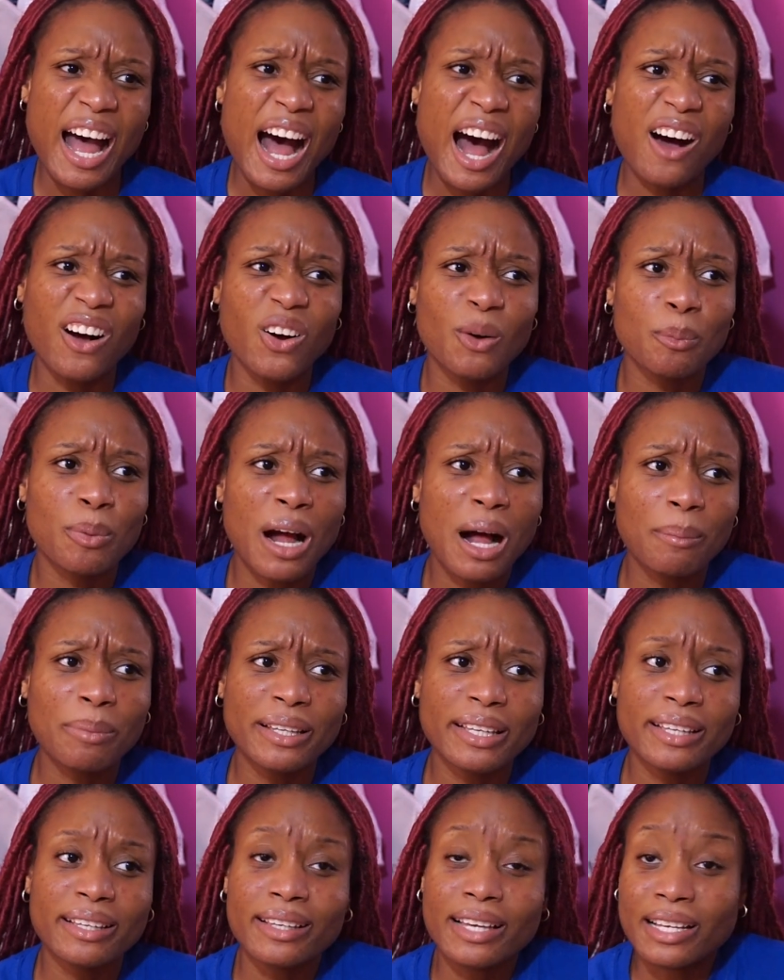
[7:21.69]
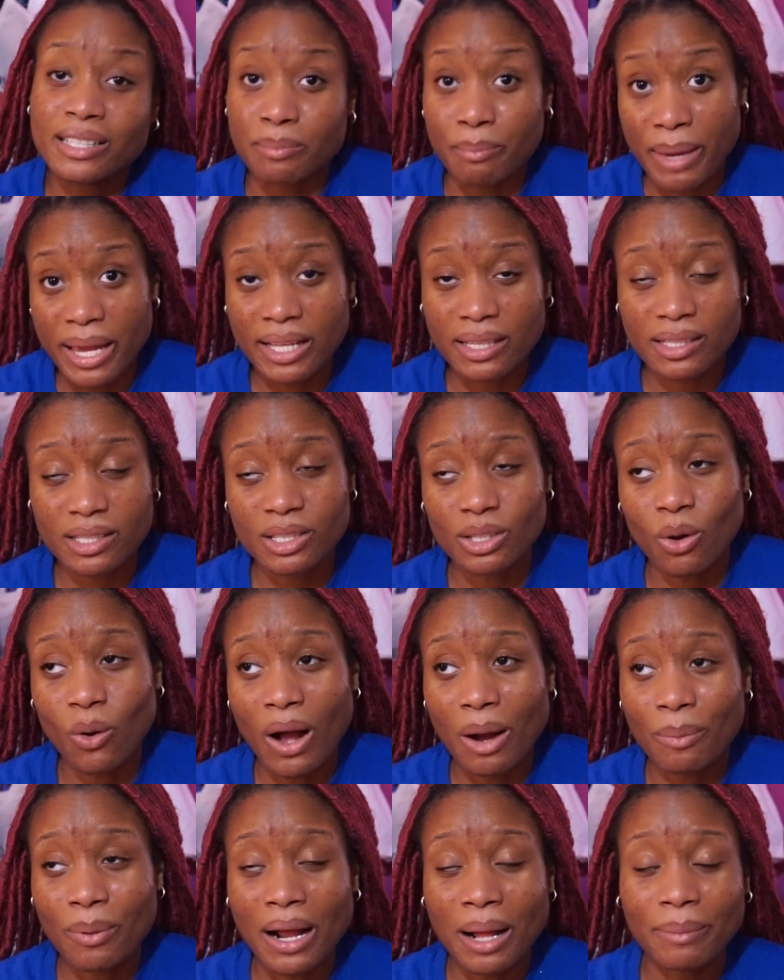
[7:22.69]
I'll probably, it's men's, so
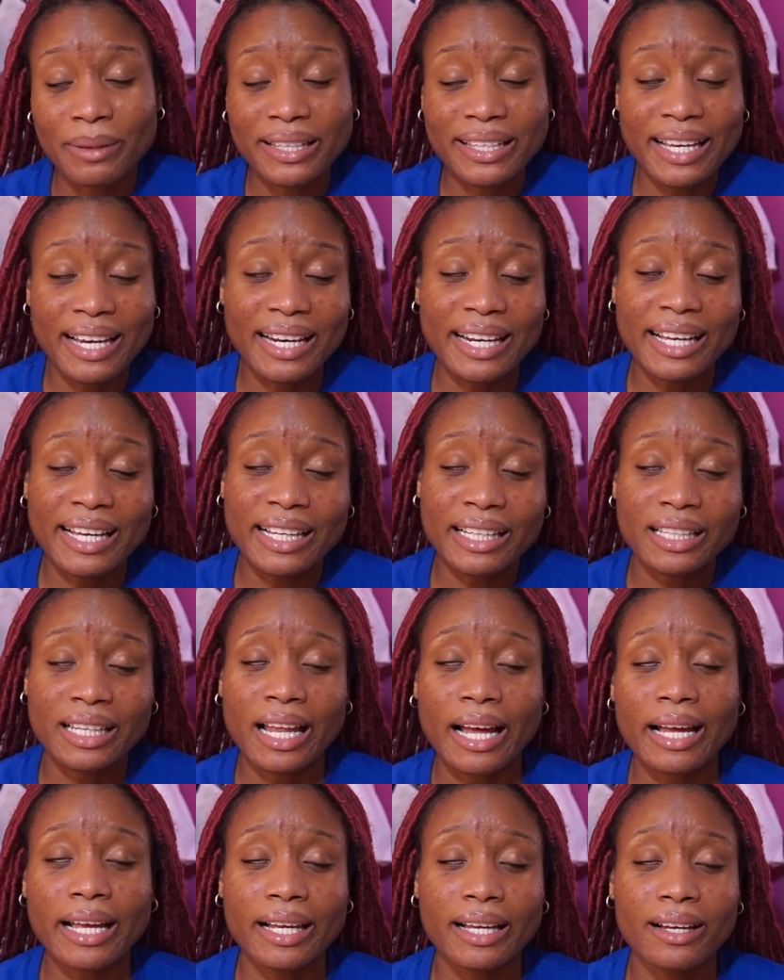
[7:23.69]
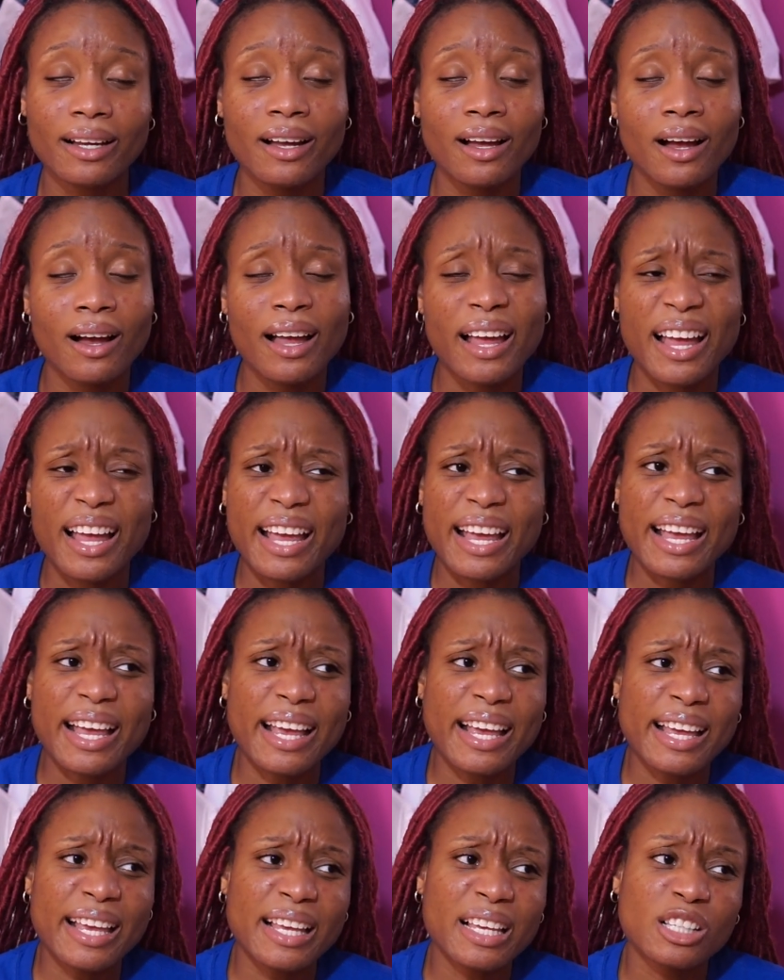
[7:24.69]
I'll probably get it in like
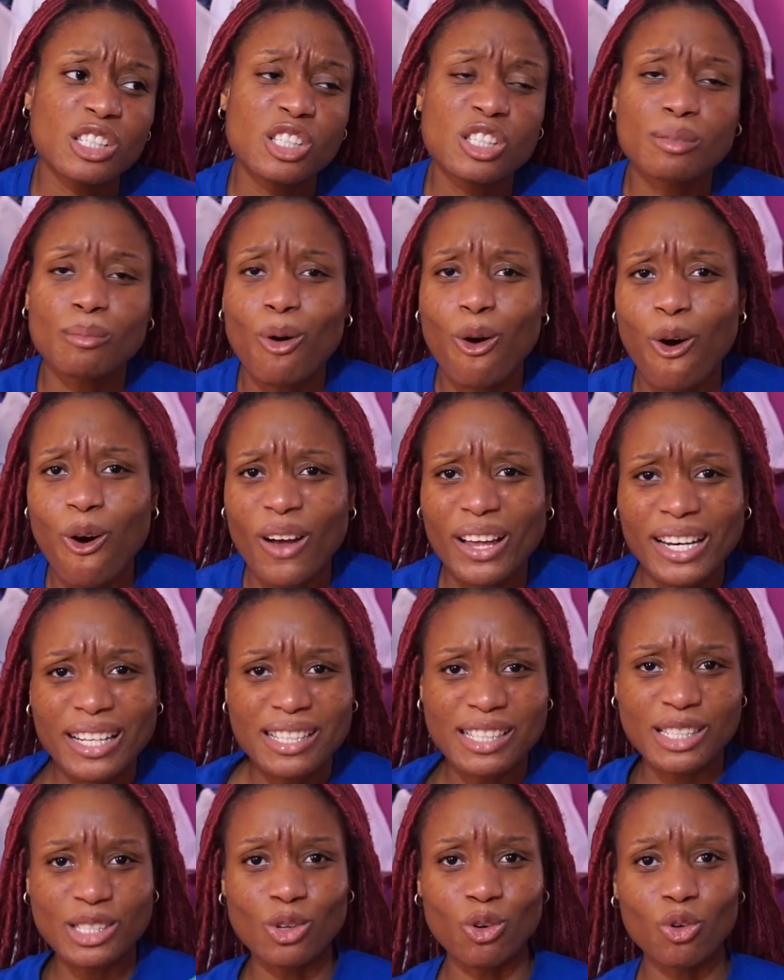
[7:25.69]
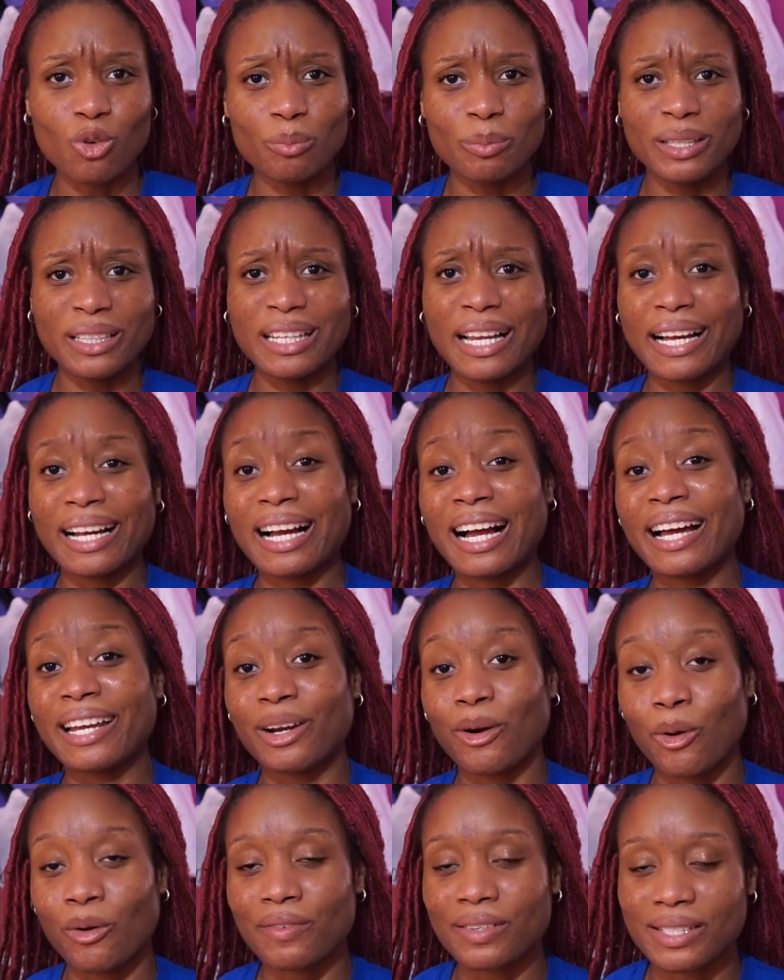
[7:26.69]
a small, and it still be like kind
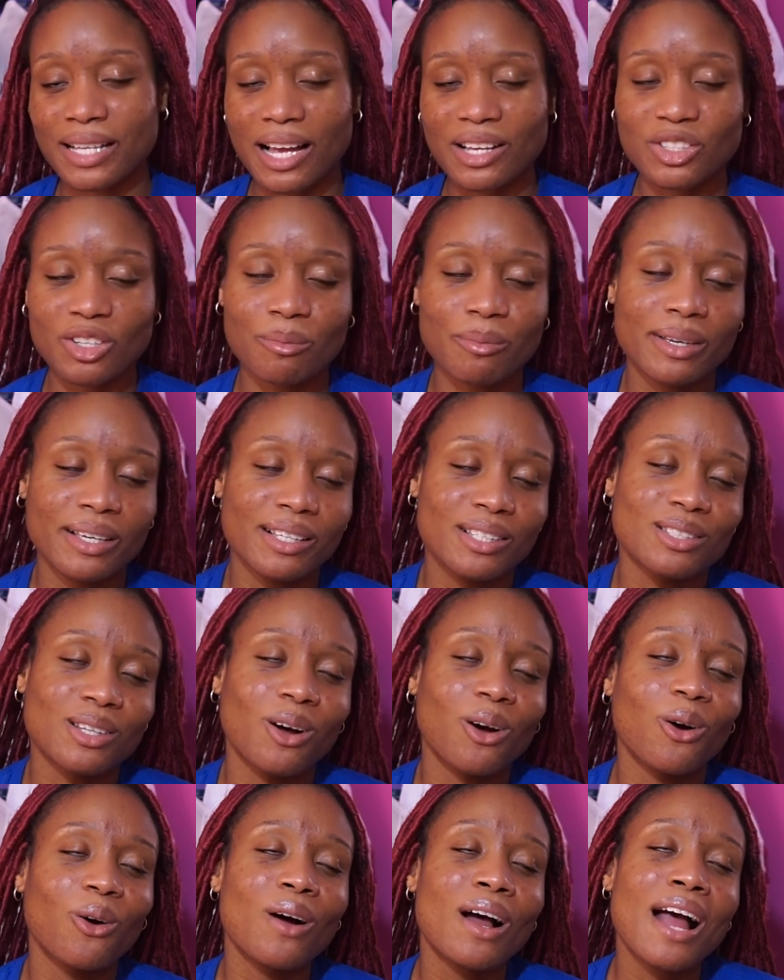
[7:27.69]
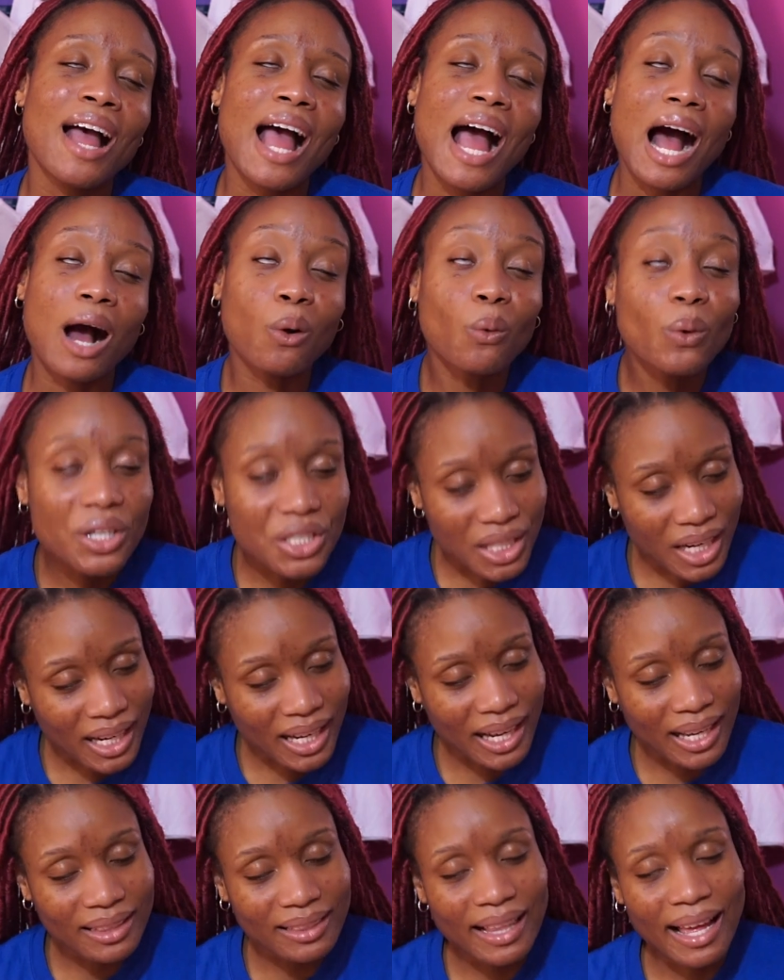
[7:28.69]
of oversized on me. So I wish I
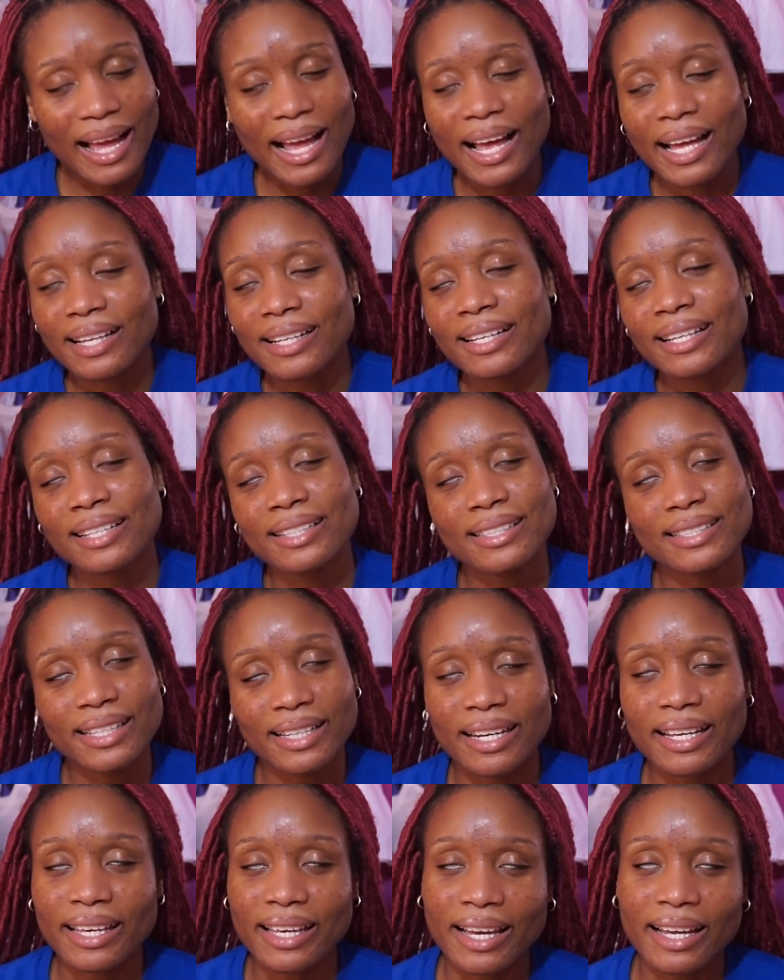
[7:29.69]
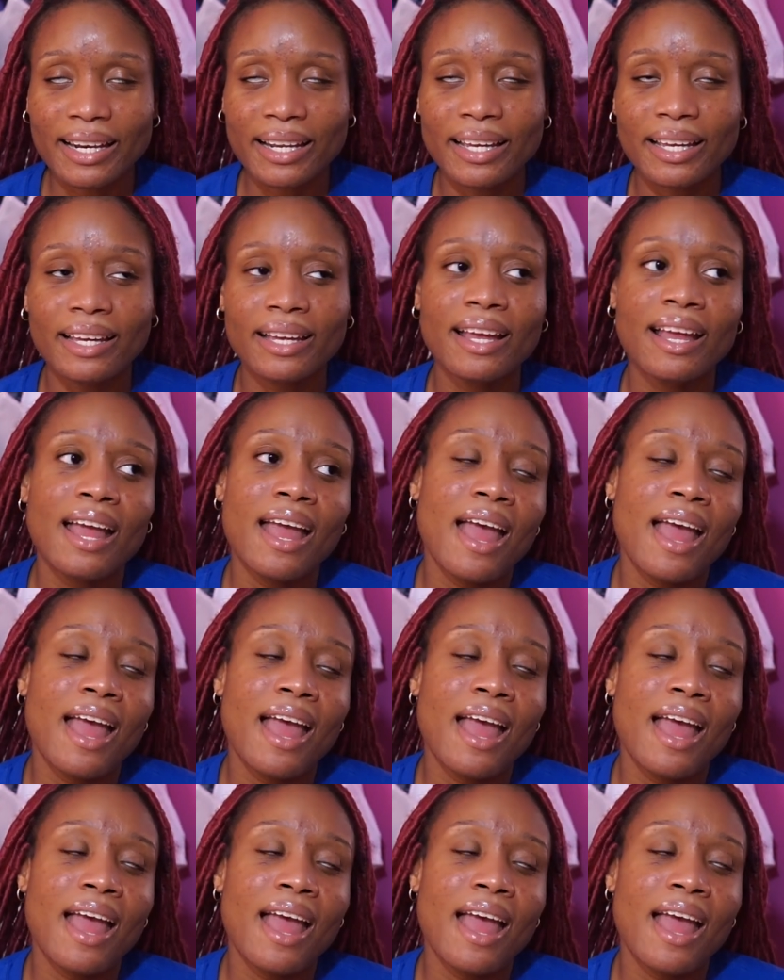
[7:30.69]
got that, didn't get it.